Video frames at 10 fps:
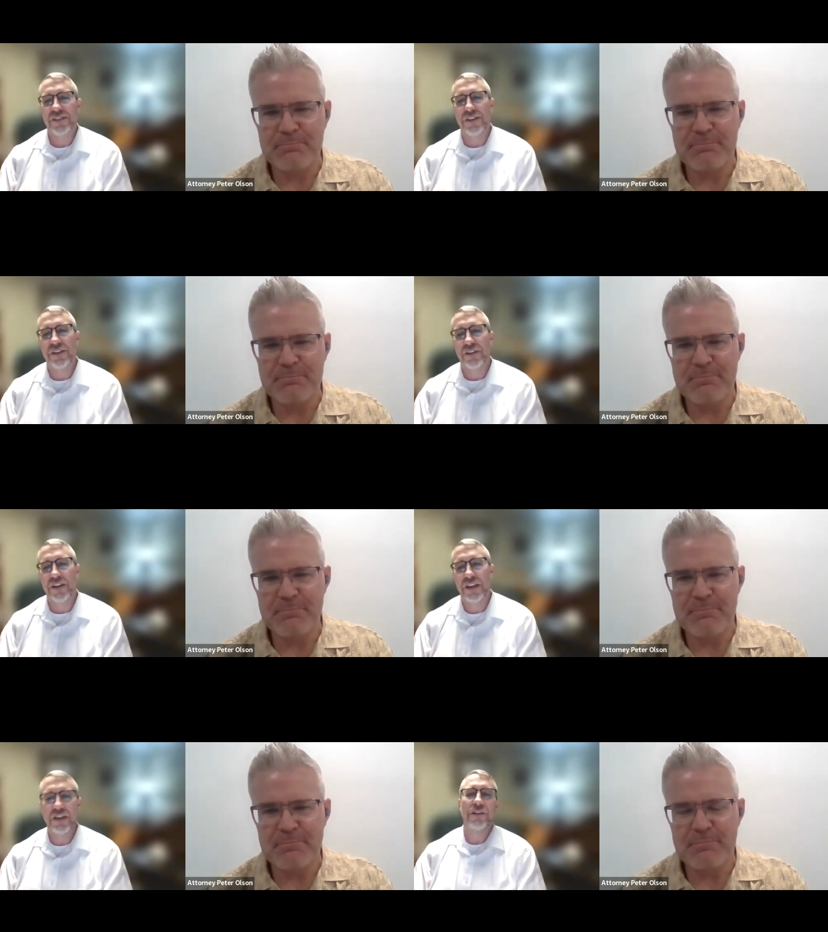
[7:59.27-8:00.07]
Speaker 1: center
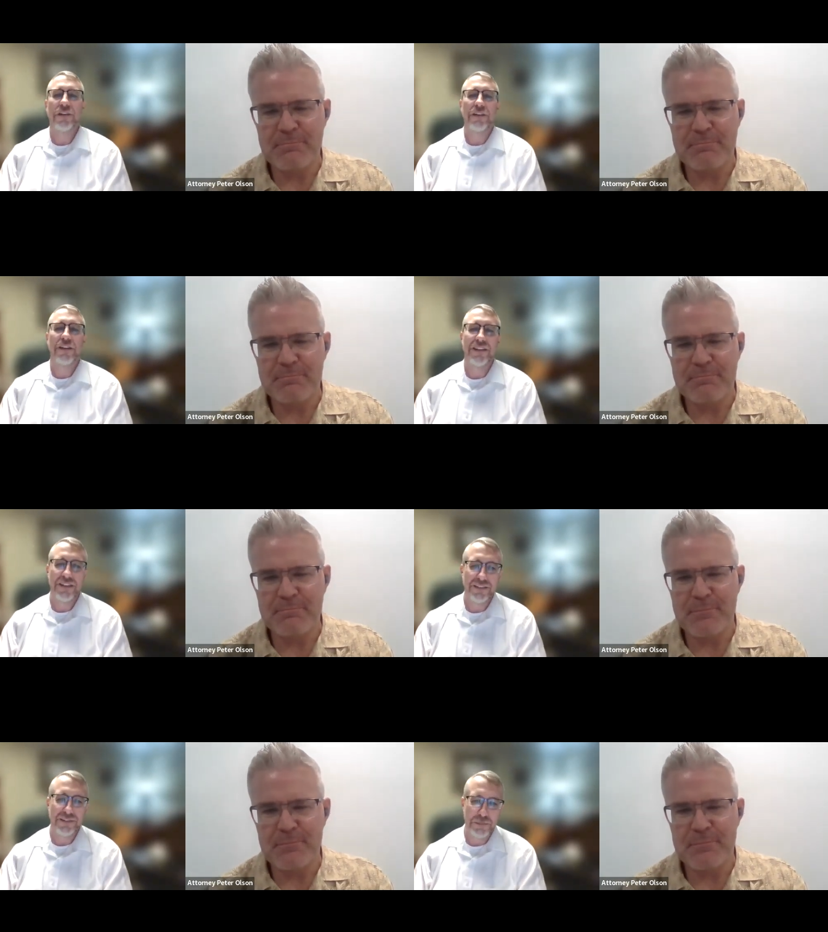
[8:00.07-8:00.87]
here in